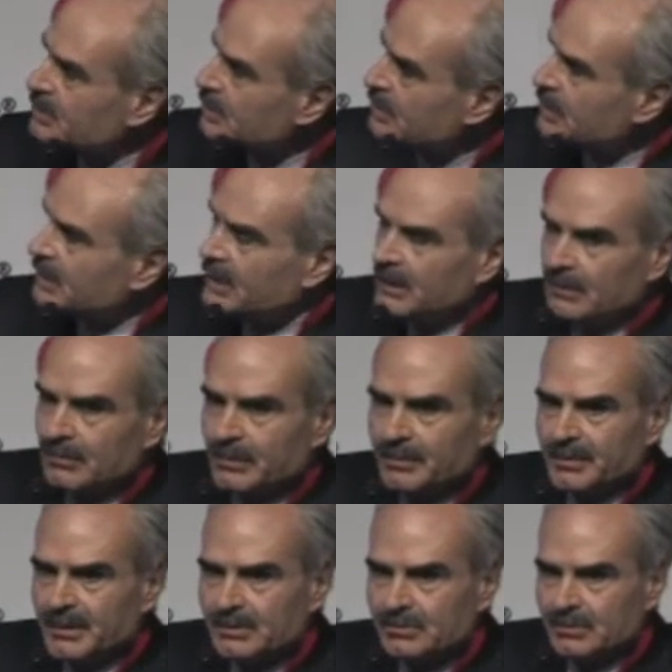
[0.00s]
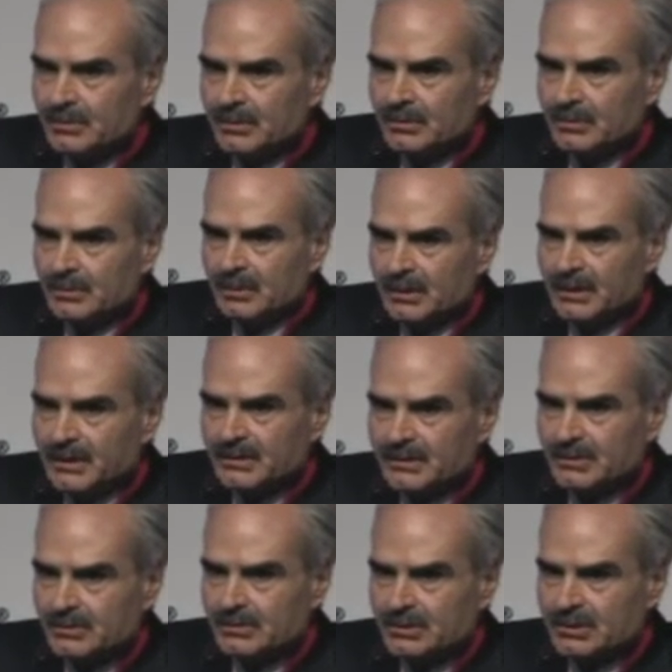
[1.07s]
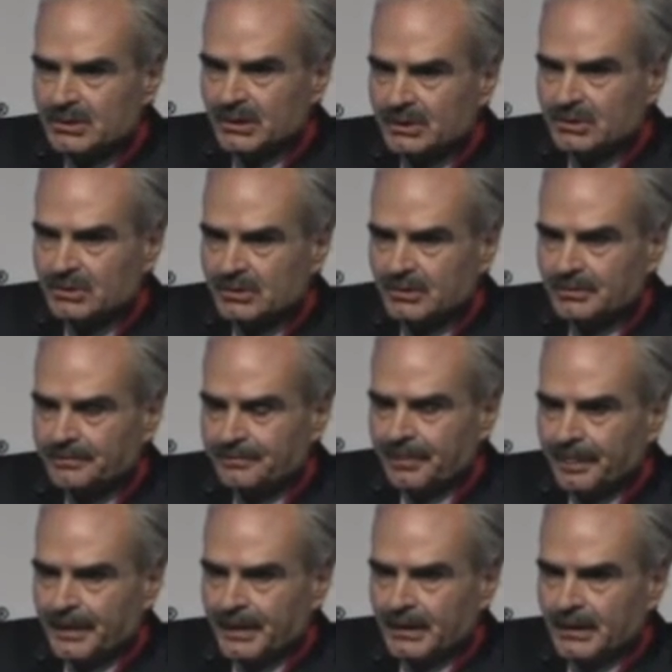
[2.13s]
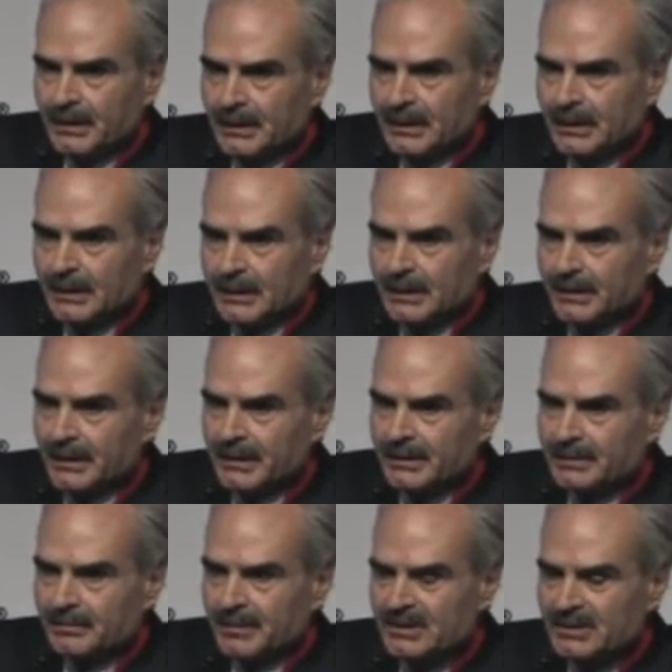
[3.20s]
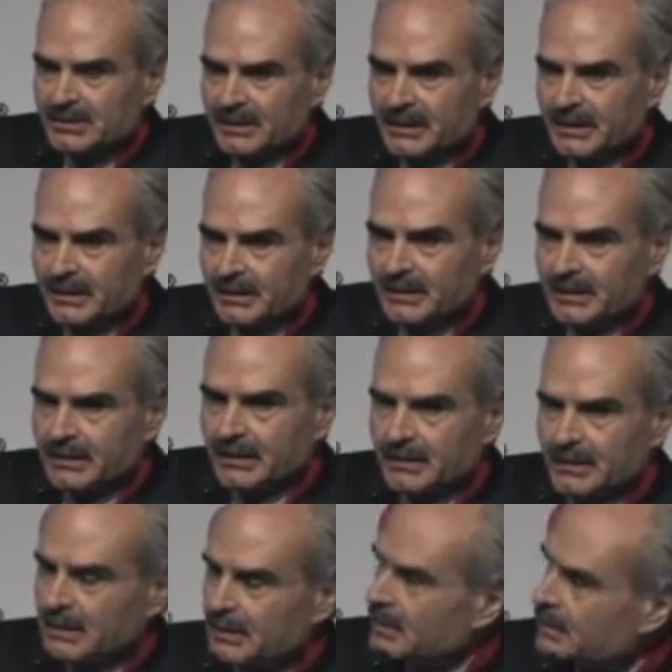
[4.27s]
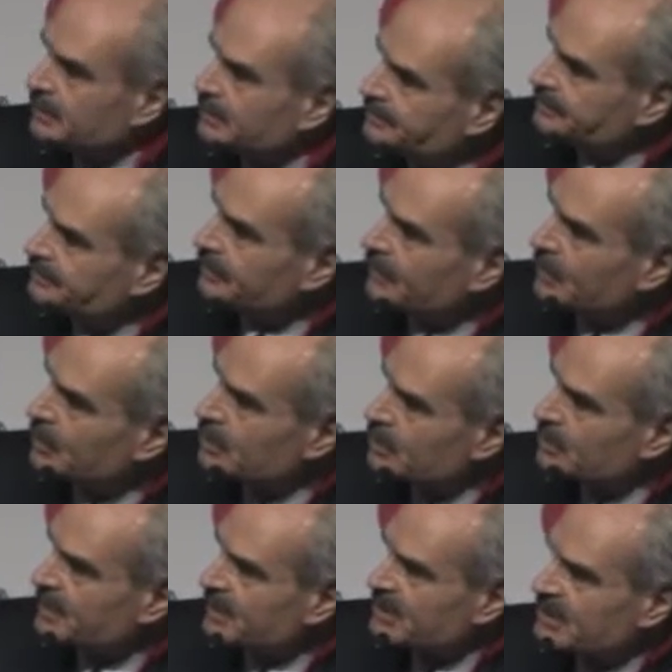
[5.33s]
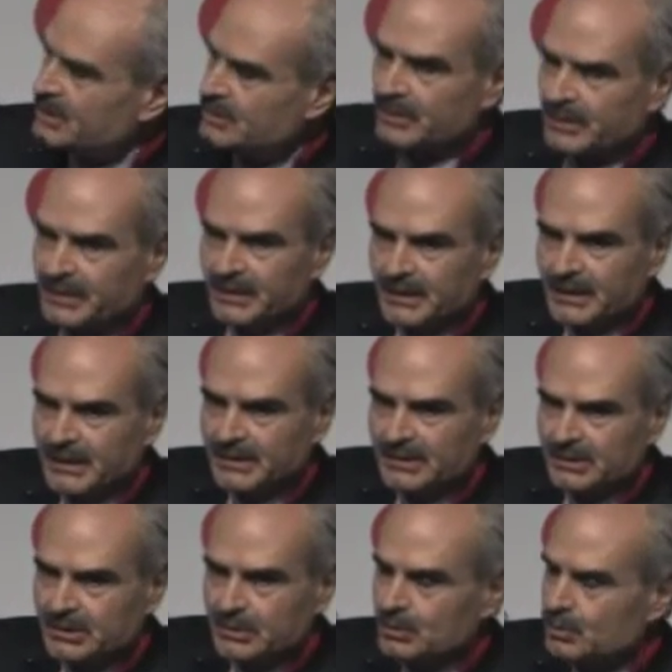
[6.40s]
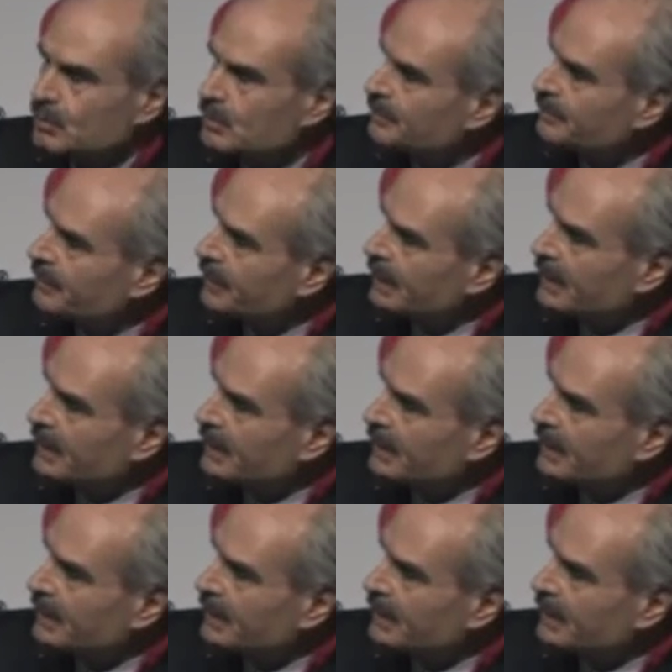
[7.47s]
So we measured the New York Heart Association. At baseline, most patients were in class 2.